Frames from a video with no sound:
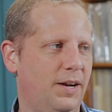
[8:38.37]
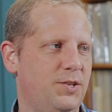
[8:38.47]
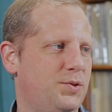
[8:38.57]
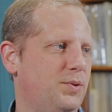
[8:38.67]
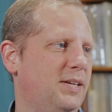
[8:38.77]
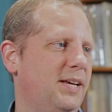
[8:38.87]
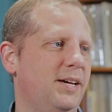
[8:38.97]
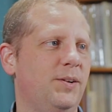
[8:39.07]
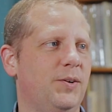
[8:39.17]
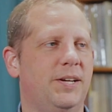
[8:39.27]
Just
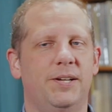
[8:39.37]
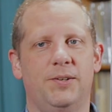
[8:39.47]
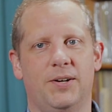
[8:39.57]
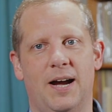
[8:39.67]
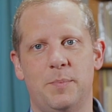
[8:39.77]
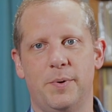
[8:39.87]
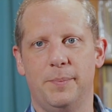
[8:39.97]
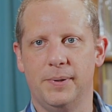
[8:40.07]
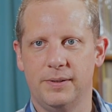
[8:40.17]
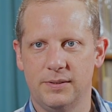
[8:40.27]
killer
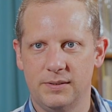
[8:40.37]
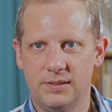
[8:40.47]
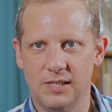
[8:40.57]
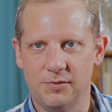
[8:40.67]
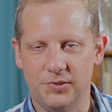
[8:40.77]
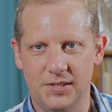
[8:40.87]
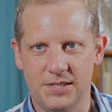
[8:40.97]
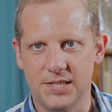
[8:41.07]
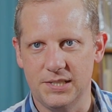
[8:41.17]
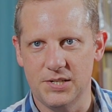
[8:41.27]
album. Definitely
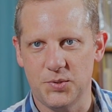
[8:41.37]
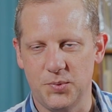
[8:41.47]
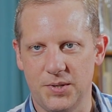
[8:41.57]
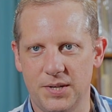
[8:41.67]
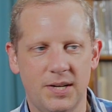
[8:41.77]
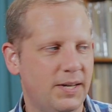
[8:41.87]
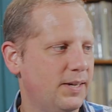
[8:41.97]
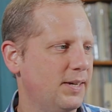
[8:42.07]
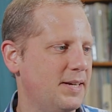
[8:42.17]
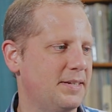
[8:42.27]
dug this one.
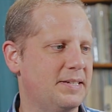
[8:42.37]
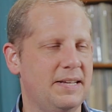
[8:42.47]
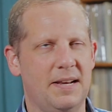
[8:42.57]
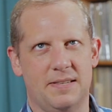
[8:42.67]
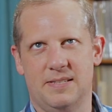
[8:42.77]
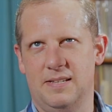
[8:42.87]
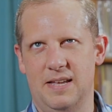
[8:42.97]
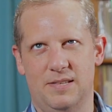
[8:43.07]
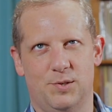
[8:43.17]
As I said, it's